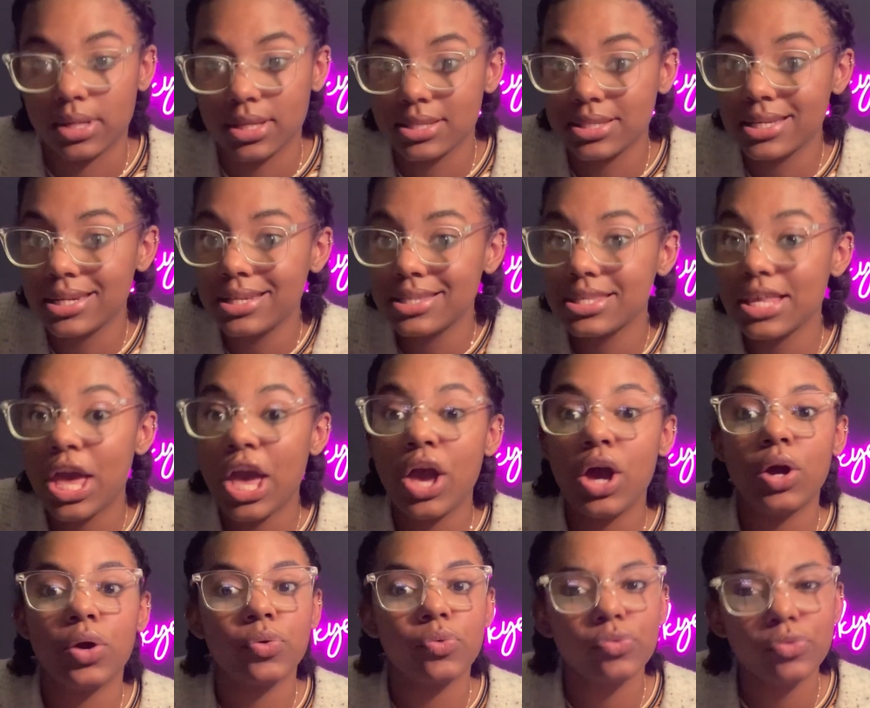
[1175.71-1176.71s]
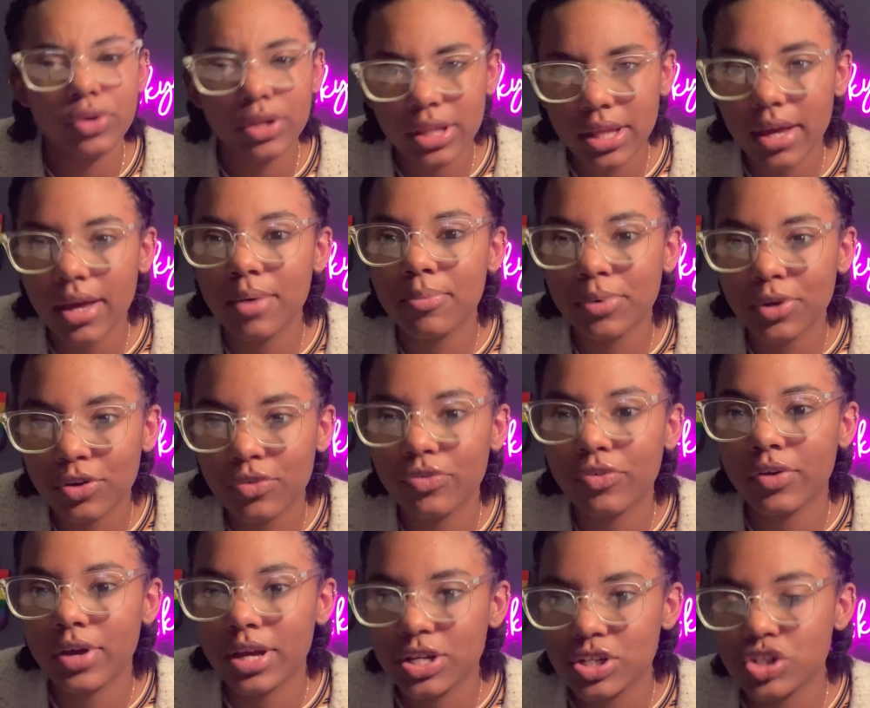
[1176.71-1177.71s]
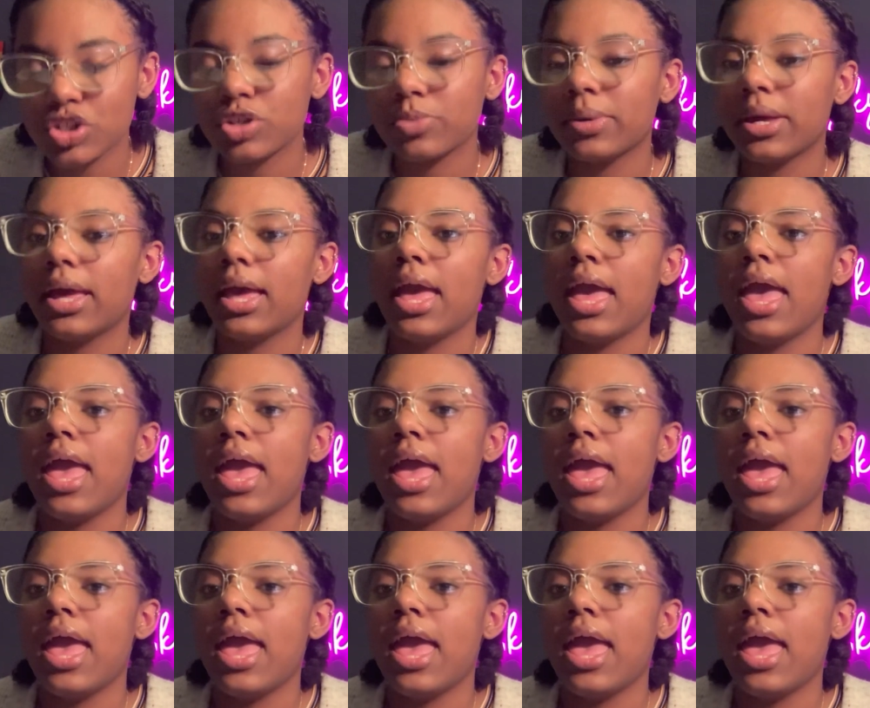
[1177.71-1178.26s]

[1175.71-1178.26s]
because it is really a beautiful instrument,